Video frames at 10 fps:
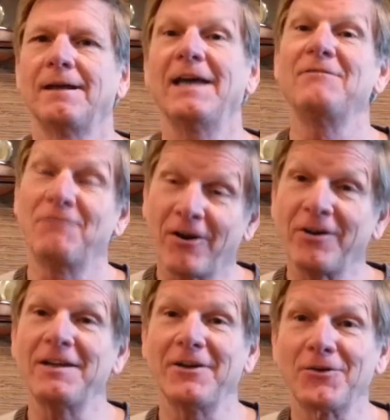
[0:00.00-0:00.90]
And
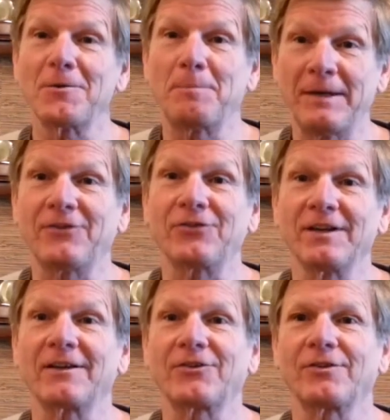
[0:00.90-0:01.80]
very near the
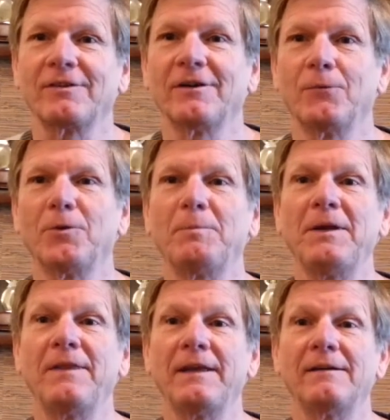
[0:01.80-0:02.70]
peaceniks would
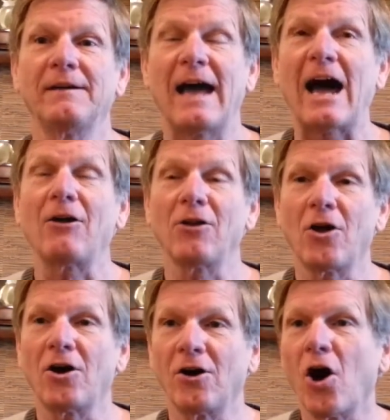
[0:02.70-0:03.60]
be the
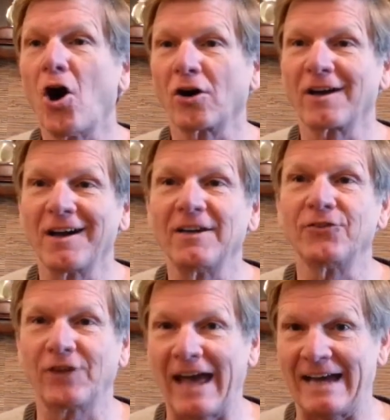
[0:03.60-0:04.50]
outlaw all
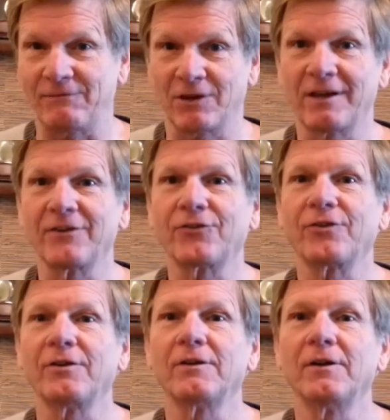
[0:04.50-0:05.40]
guns
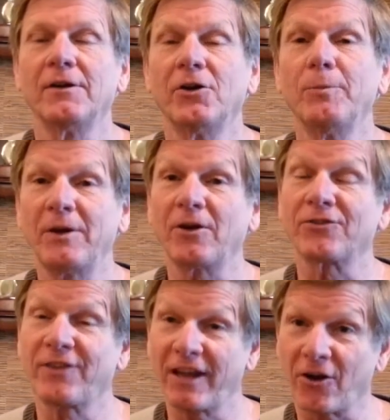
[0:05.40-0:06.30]
advocates who,
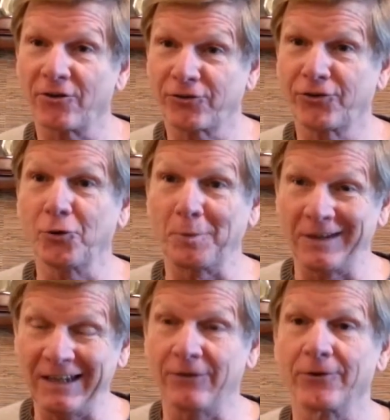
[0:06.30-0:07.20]
because they aren't
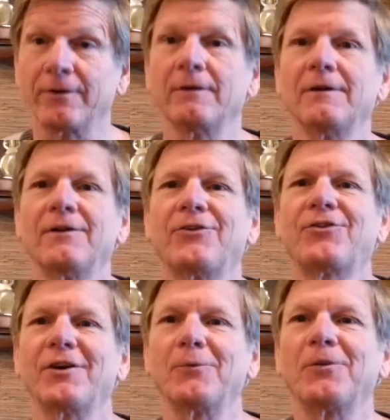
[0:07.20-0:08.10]
stupid either,
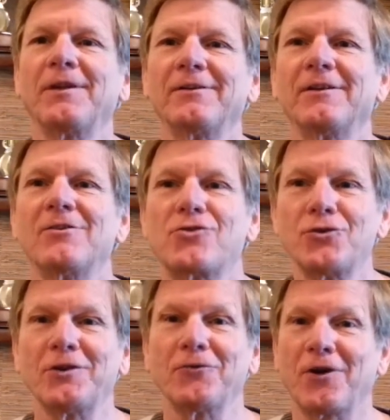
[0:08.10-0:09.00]
sit within
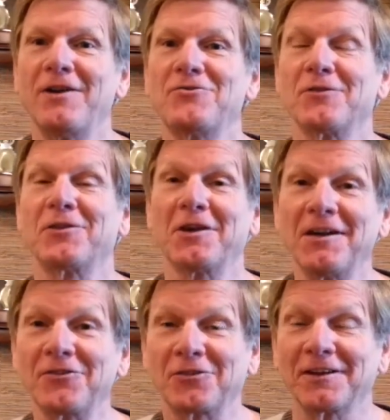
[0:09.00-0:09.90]
shooting range of the
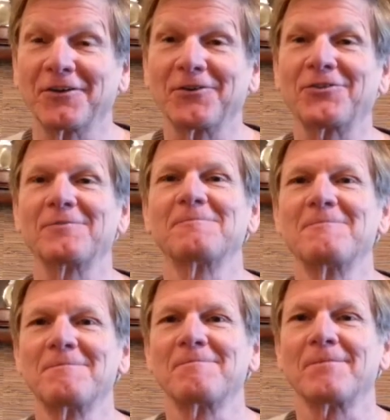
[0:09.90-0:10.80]
gunslingers,
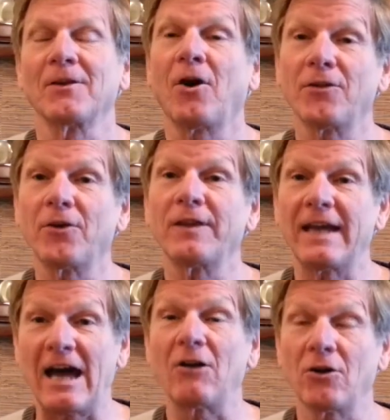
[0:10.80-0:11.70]
although
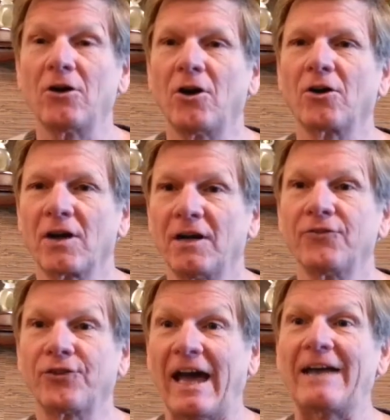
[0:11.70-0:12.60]
the outlaw all
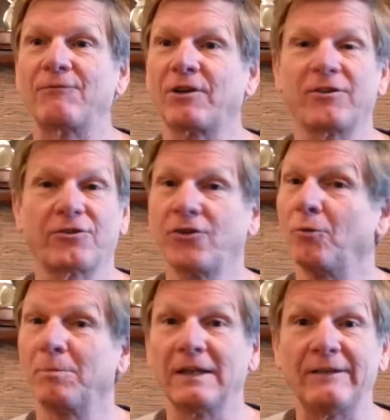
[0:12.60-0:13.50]
guns advocates
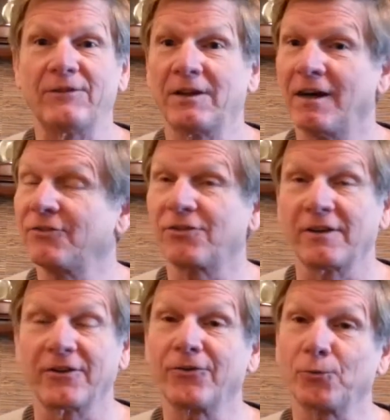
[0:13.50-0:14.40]
don't believe the
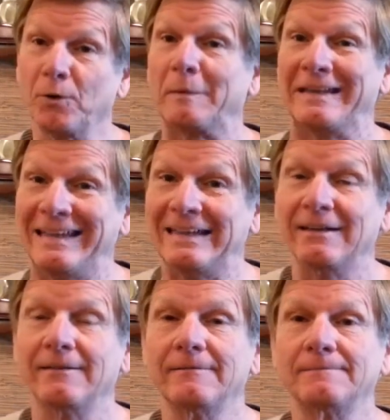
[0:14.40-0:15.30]
gunslingers will be
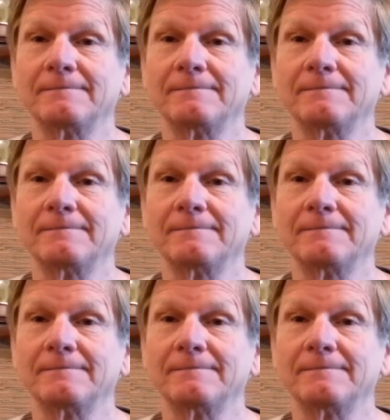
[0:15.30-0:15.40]
needed.